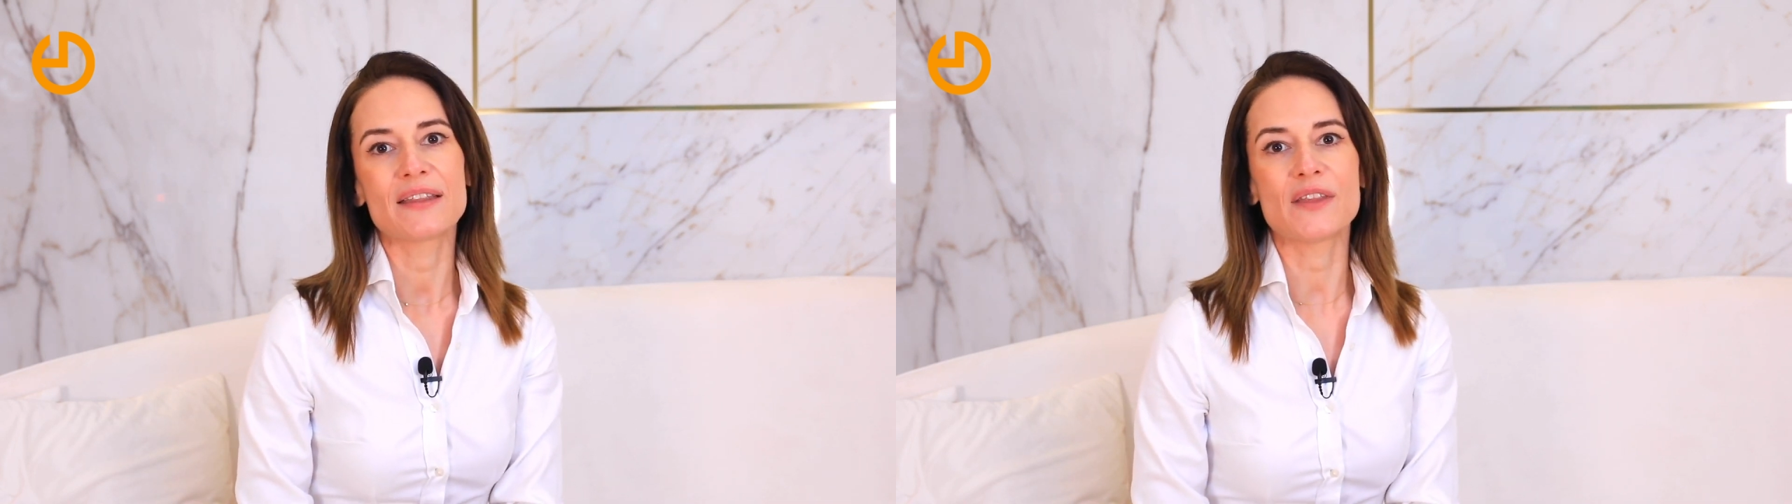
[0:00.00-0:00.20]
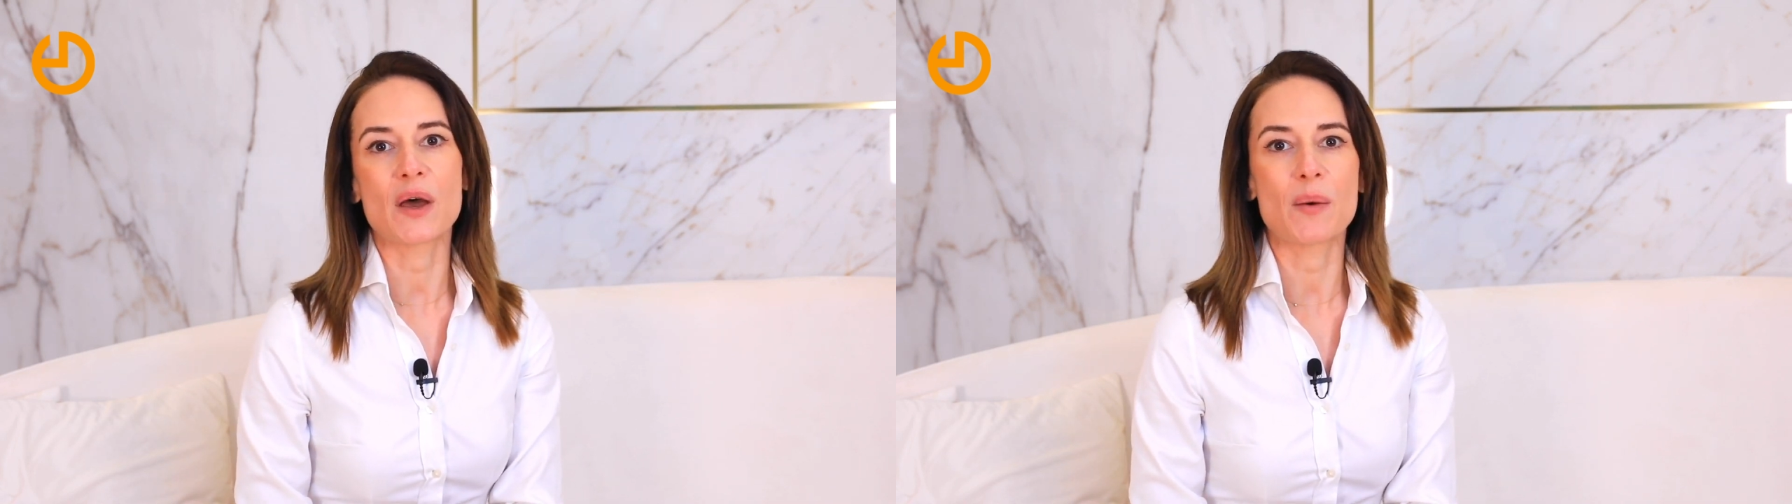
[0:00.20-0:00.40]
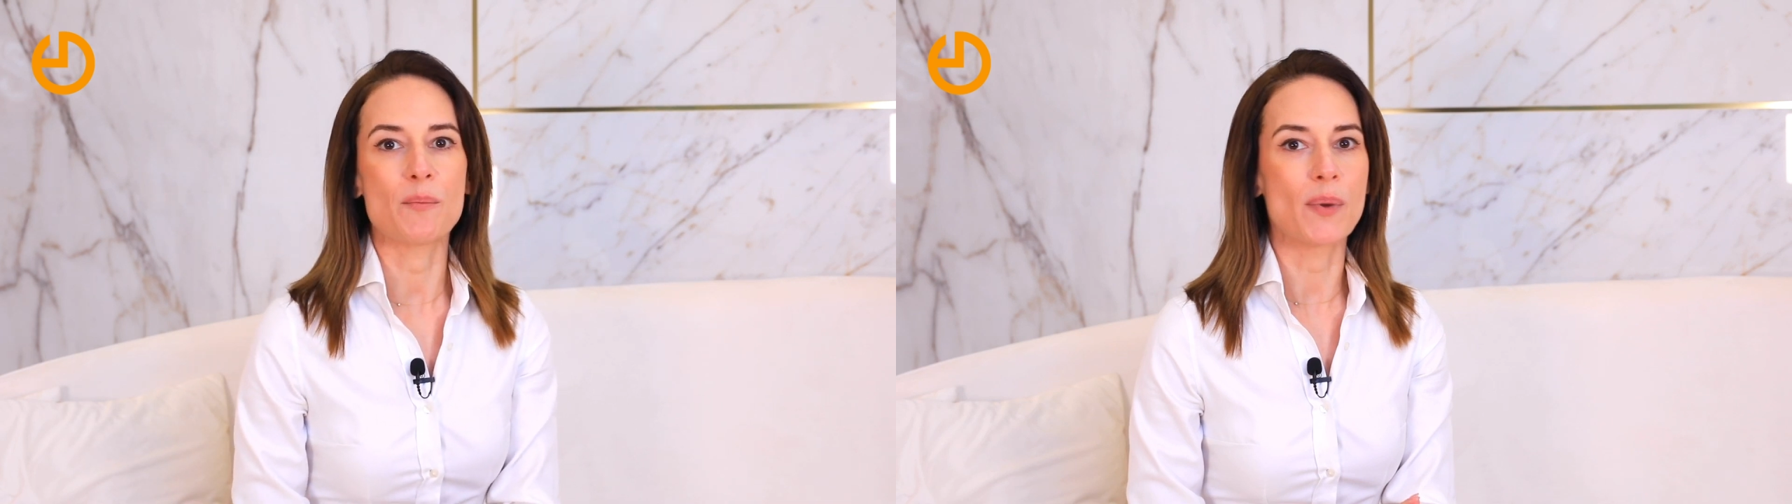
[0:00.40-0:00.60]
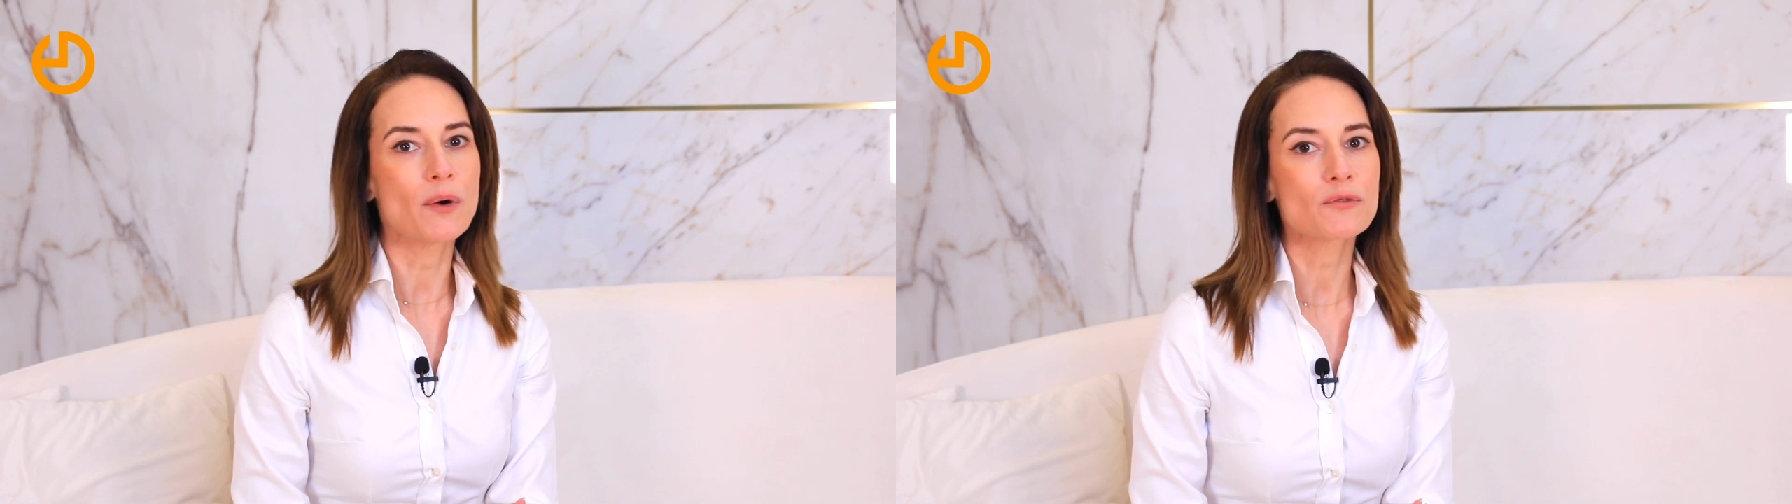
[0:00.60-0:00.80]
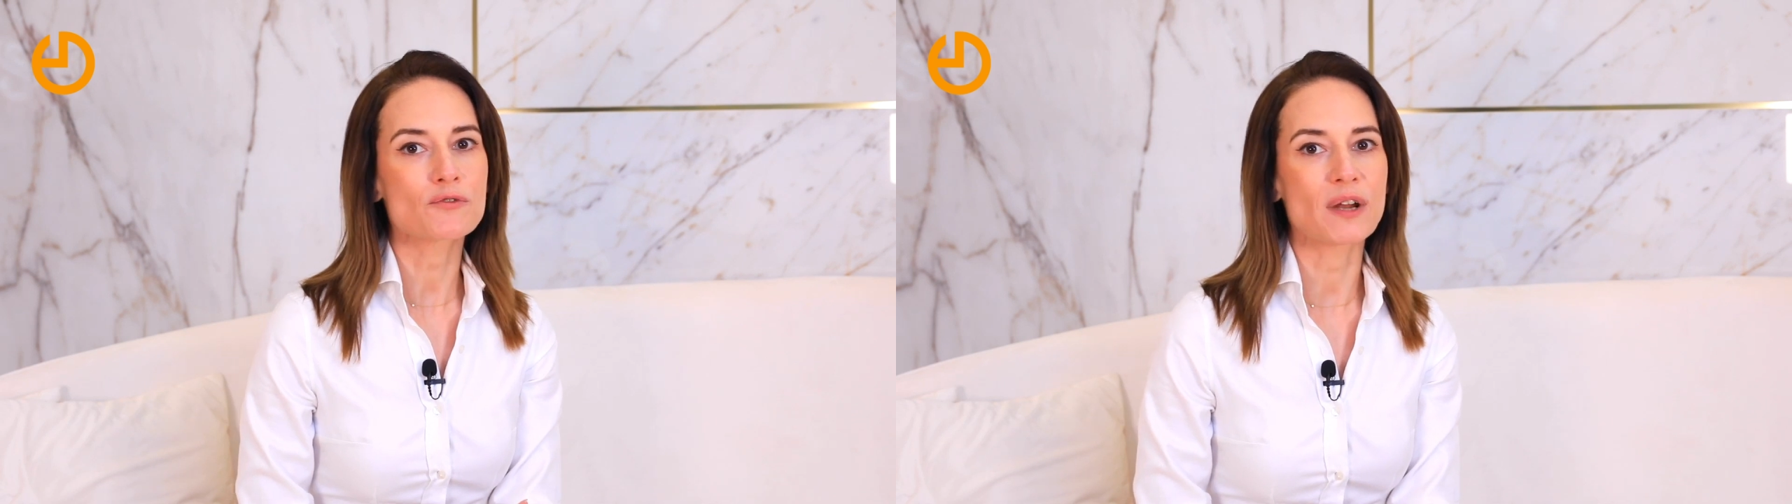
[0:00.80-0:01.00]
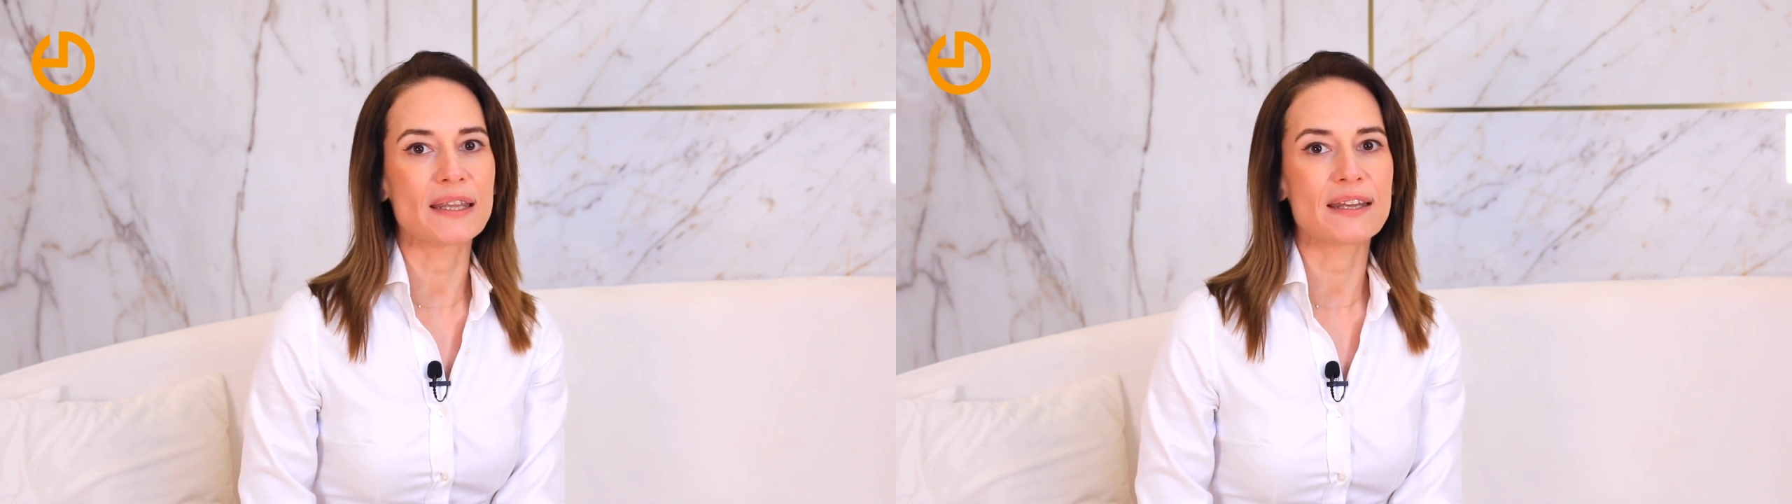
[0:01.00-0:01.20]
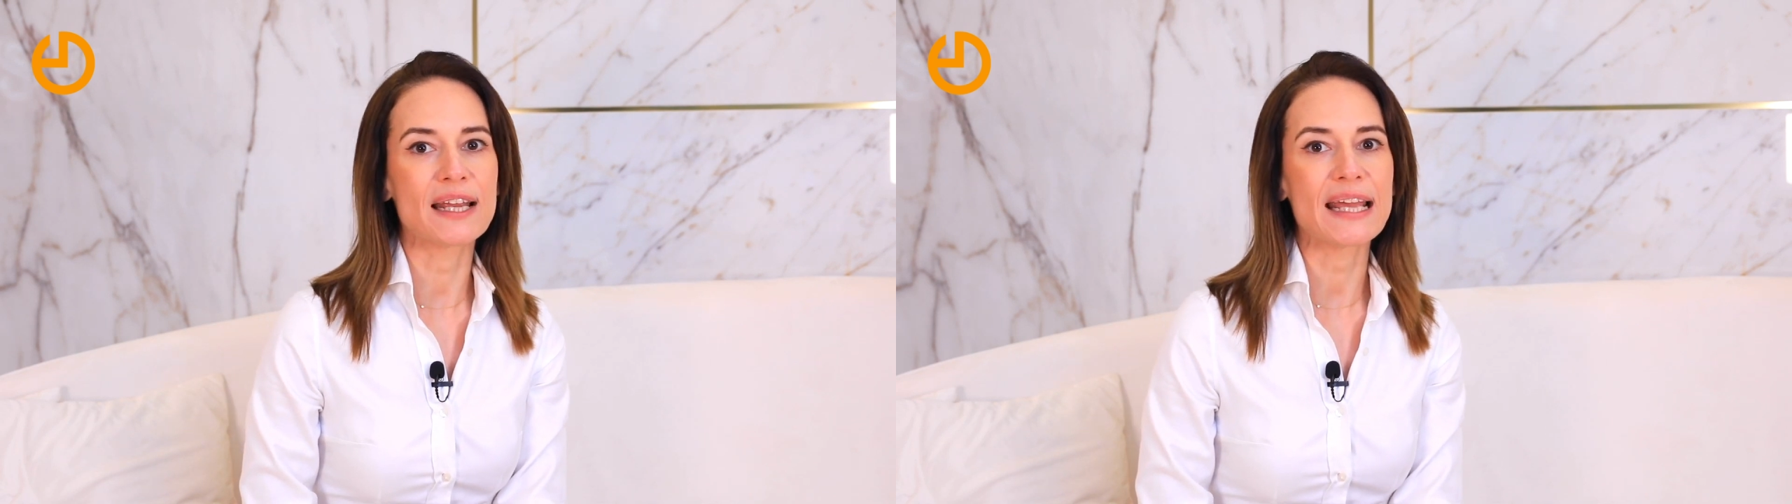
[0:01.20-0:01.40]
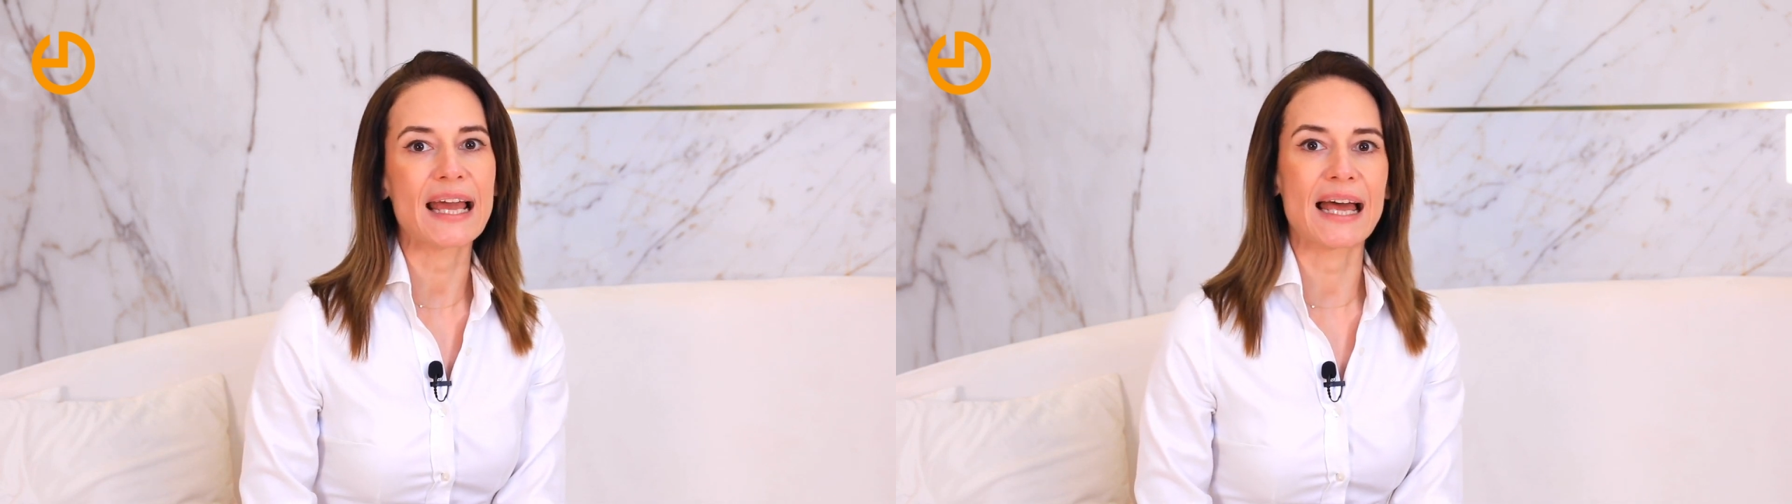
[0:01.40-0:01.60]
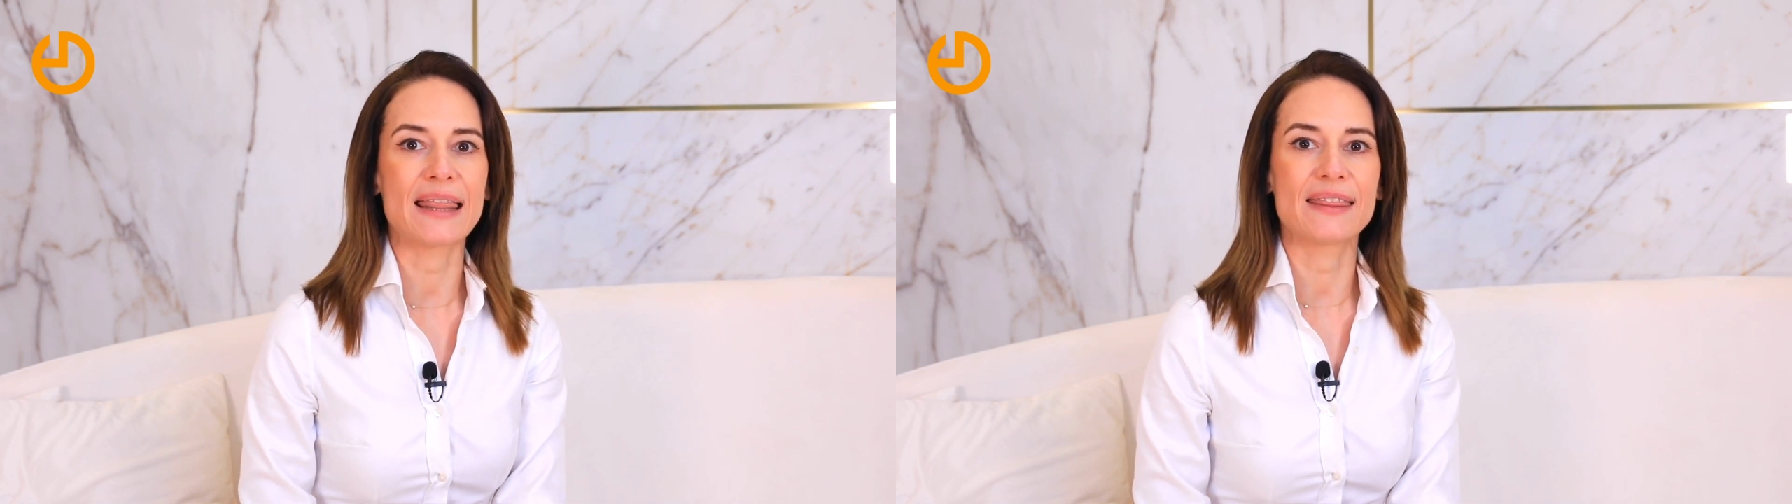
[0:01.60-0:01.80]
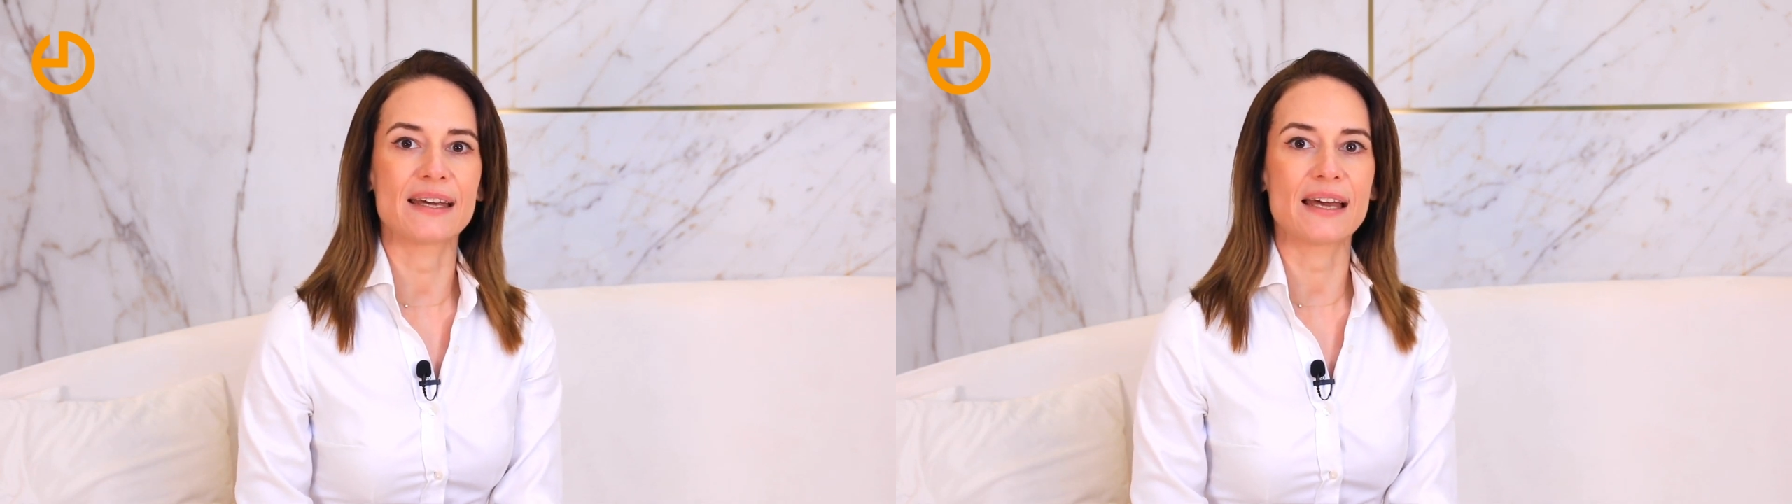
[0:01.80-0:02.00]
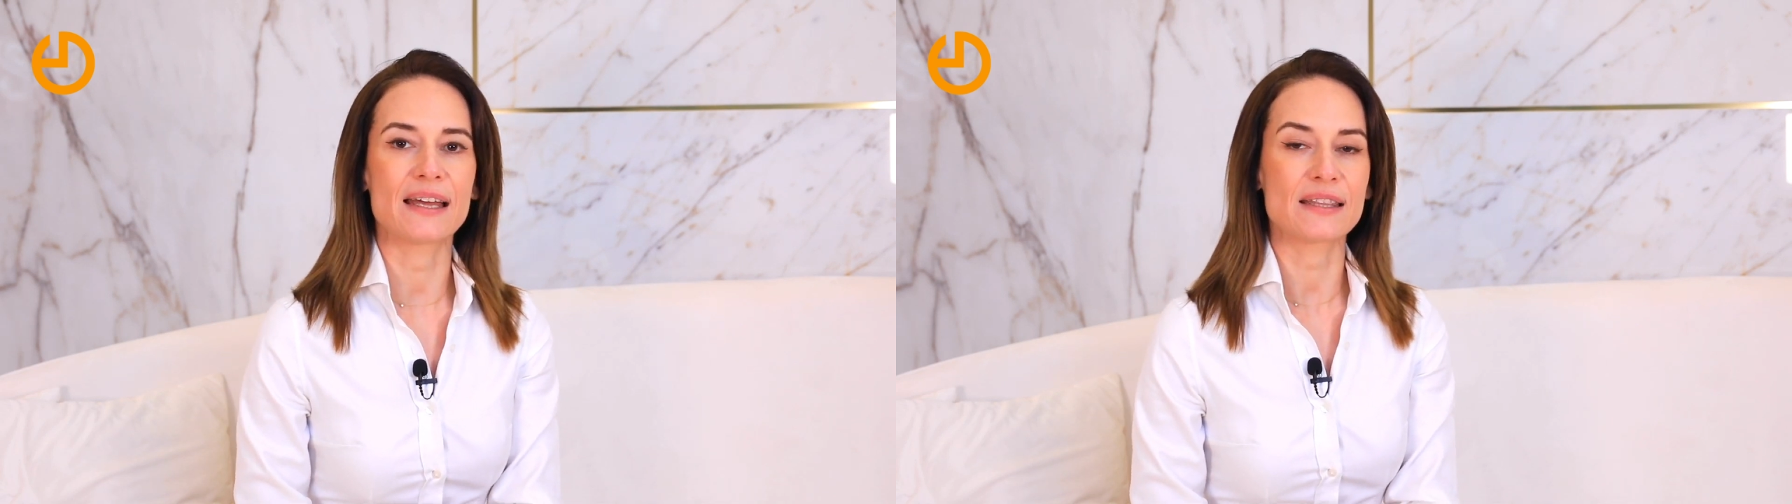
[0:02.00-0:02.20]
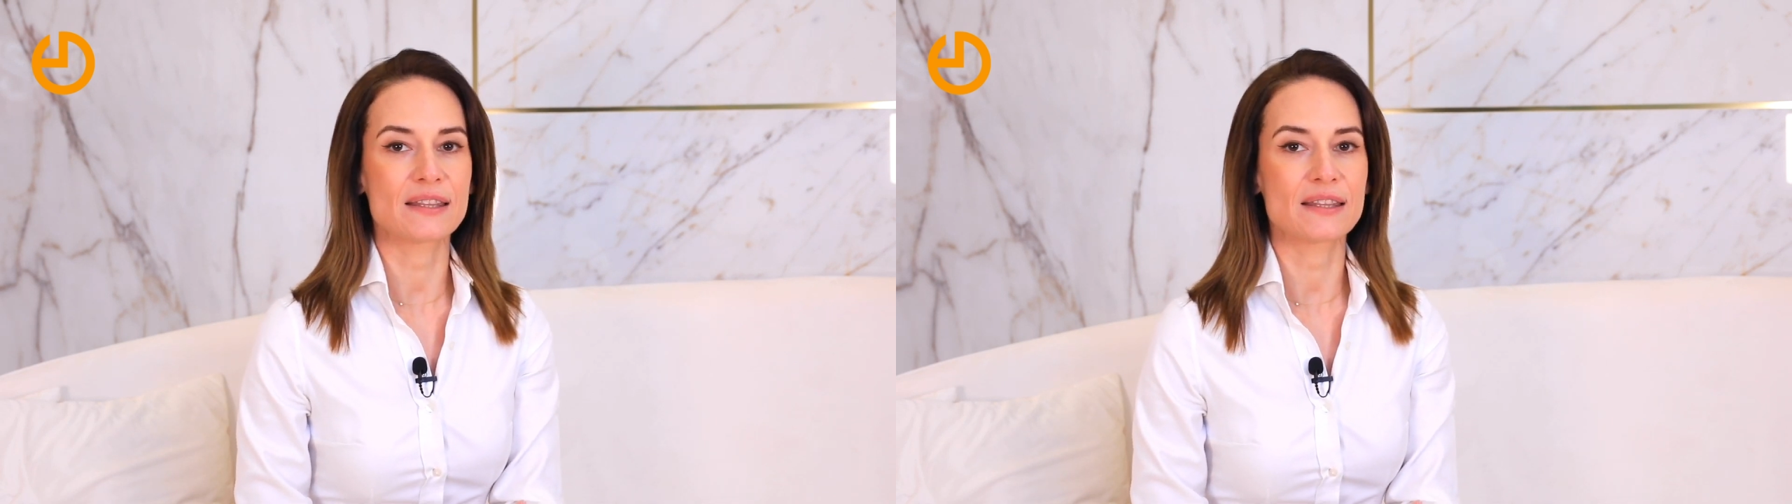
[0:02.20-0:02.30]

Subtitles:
the bone friendly and the